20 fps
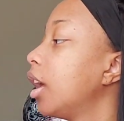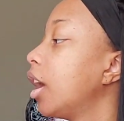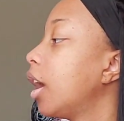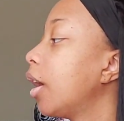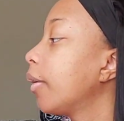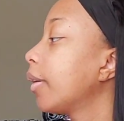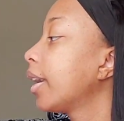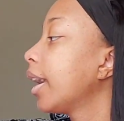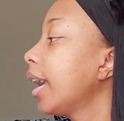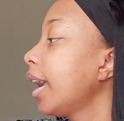
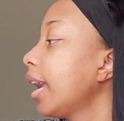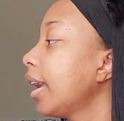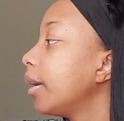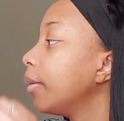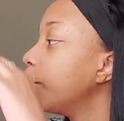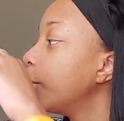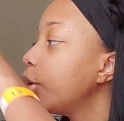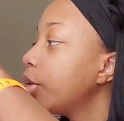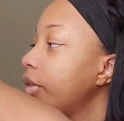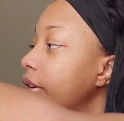Okay,
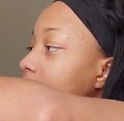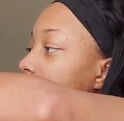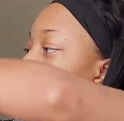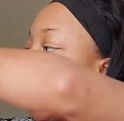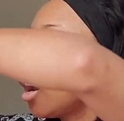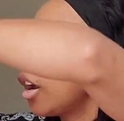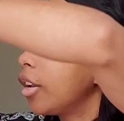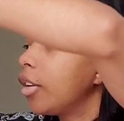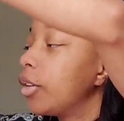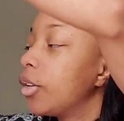moving
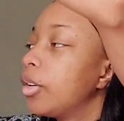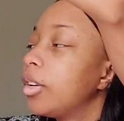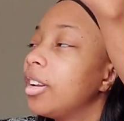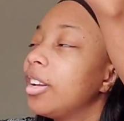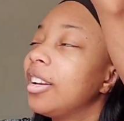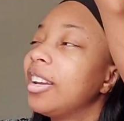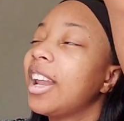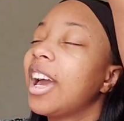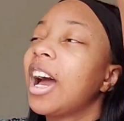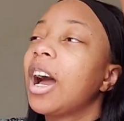on.
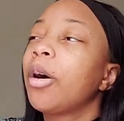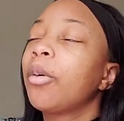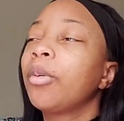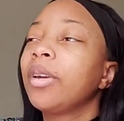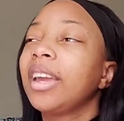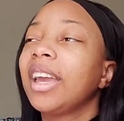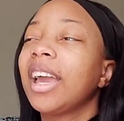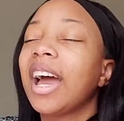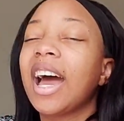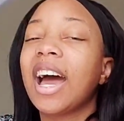Now
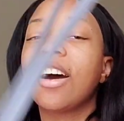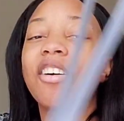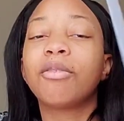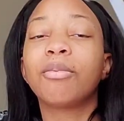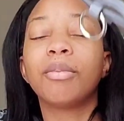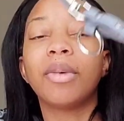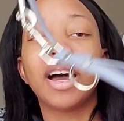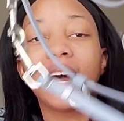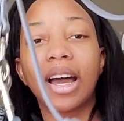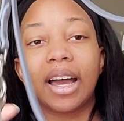we have
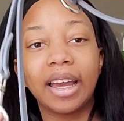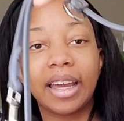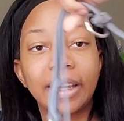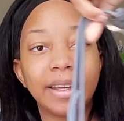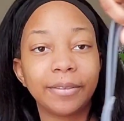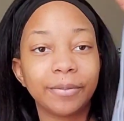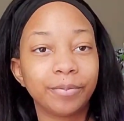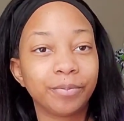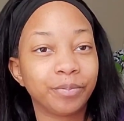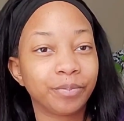
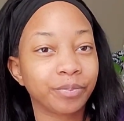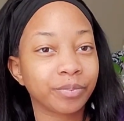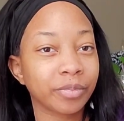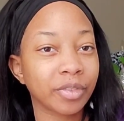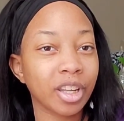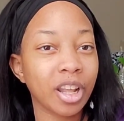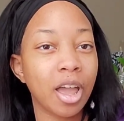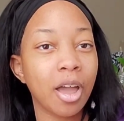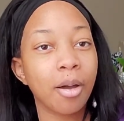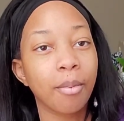my
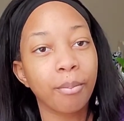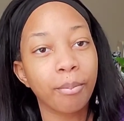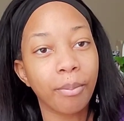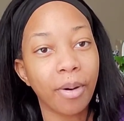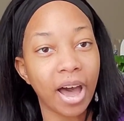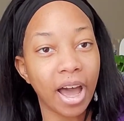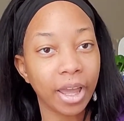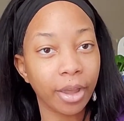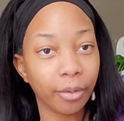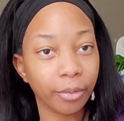
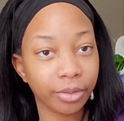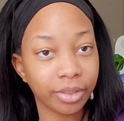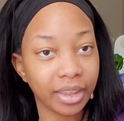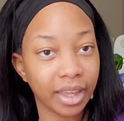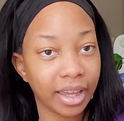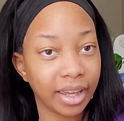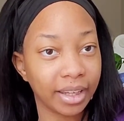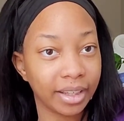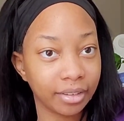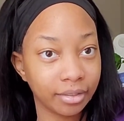
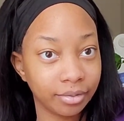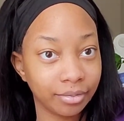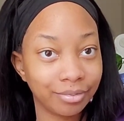BioThing.